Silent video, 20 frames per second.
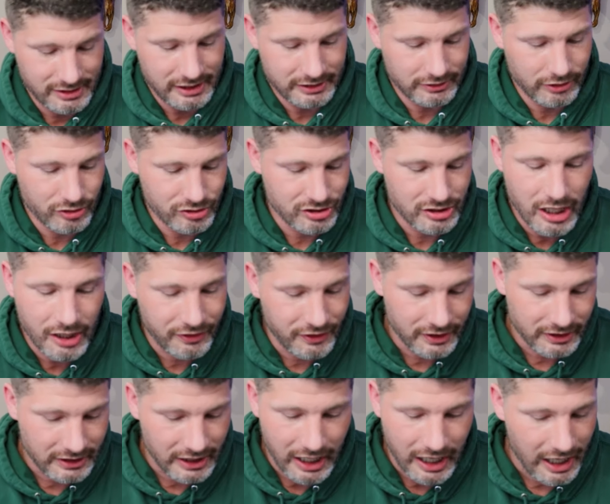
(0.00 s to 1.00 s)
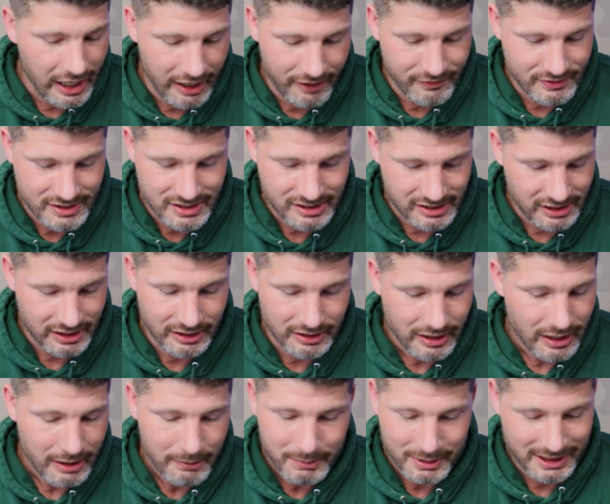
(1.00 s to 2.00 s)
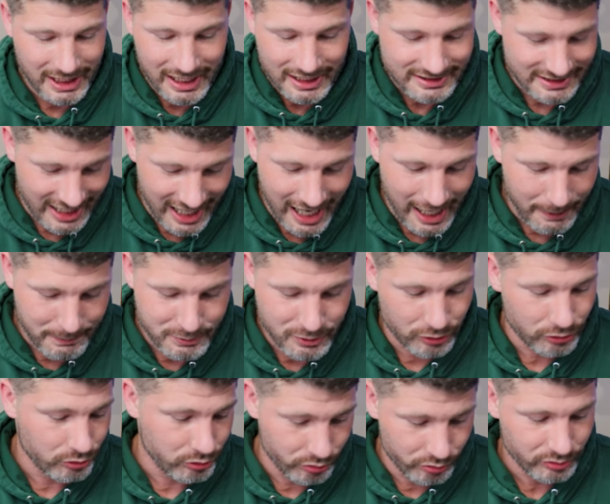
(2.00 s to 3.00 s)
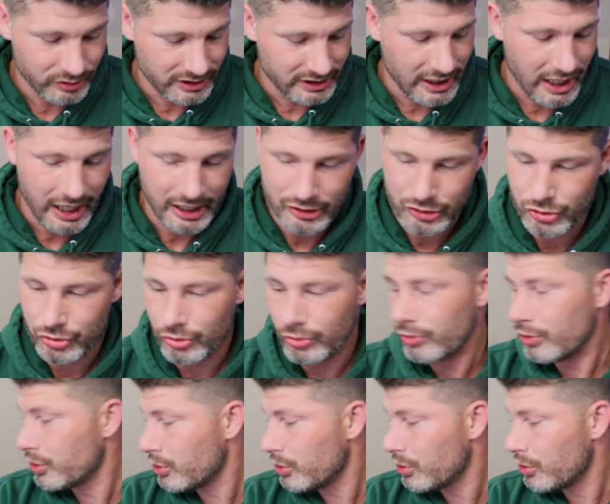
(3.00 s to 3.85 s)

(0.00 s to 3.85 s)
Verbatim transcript: Like there's nothing that I haven't seen, but that is absolutely not true.